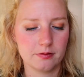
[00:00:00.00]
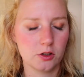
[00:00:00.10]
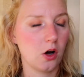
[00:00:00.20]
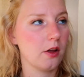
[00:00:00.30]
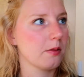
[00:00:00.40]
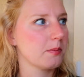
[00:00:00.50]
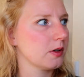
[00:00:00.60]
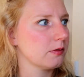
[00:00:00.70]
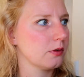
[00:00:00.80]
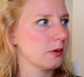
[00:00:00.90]
gotten
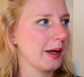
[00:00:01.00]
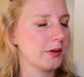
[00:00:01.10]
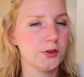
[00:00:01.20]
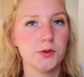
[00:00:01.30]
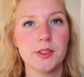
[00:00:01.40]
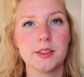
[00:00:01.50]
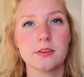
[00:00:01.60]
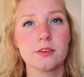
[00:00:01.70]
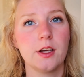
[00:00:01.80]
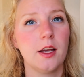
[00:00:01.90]
them for about 2
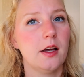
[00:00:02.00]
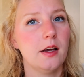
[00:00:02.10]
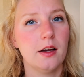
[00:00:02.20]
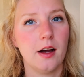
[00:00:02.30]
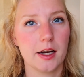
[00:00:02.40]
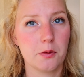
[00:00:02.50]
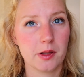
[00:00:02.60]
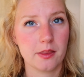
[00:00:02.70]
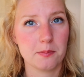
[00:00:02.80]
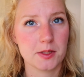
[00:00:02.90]
years. I
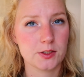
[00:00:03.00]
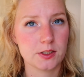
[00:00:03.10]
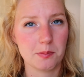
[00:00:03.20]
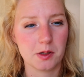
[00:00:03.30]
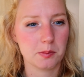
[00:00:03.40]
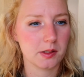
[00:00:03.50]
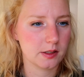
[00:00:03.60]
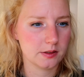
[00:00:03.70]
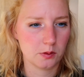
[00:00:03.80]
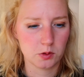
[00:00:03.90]
quit them this summer
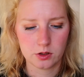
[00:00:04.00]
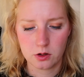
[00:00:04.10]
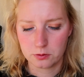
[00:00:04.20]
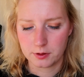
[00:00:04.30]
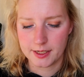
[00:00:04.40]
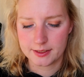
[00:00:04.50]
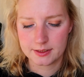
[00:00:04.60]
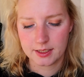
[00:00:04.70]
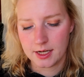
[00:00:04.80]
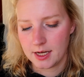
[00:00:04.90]
because I was over
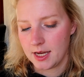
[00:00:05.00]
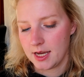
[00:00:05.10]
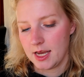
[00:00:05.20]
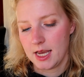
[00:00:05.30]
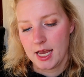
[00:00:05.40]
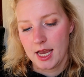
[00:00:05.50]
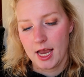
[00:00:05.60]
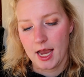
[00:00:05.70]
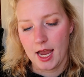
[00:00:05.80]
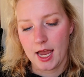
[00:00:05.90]
it.
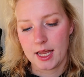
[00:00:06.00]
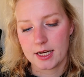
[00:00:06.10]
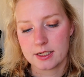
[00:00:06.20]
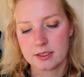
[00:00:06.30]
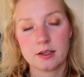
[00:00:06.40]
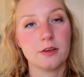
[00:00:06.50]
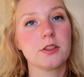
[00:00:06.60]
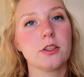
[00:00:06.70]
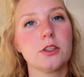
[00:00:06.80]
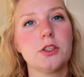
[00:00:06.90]
And I've
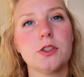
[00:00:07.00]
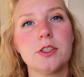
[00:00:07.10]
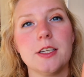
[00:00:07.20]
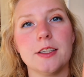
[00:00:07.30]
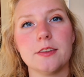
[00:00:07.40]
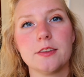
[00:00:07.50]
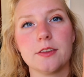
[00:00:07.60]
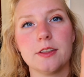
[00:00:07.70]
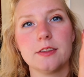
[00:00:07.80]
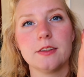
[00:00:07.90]
started to use this.
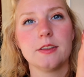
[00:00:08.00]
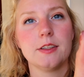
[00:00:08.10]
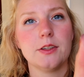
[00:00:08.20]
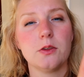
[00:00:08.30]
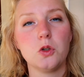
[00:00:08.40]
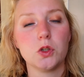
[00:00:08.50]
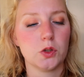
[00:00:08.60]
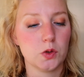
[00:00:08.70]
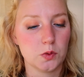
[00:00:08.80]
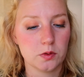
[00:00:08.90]
So this is a nail
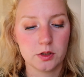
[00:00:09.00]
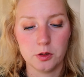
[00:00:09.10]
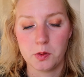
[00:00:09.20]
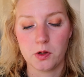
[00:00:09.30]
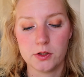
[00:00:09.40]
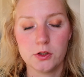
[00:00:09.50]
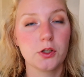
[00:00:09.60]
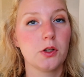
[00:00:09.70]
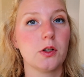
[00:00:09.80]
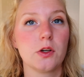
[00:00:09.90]
oil you put on your
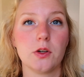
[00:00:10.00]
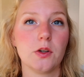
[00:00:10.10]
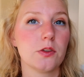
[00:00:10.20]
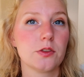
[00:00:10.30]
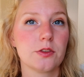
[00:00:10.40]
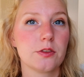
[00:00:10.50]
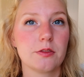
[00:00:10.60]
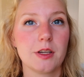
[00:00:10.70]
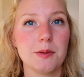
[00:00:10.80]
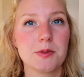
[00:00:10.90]
cuticles,
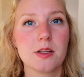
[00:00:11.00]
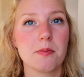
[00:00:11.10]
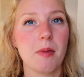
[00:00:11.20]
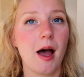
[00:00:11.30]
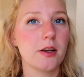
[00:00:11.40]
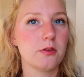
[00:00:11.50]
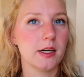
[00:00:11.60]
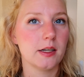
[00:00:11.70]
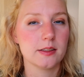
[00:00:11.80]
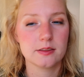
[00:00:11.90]
keeps them
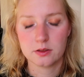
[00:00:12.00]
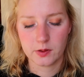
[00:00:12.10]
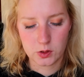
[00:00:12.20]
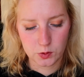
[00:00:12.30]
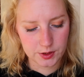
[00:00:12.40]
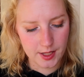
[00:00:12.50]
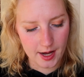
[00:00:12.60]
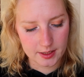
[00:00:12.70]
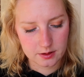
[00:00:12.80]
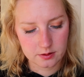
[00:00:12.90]
hydrated. So I use
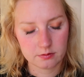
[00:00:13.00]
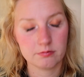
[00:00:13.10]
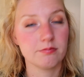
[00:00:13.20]
that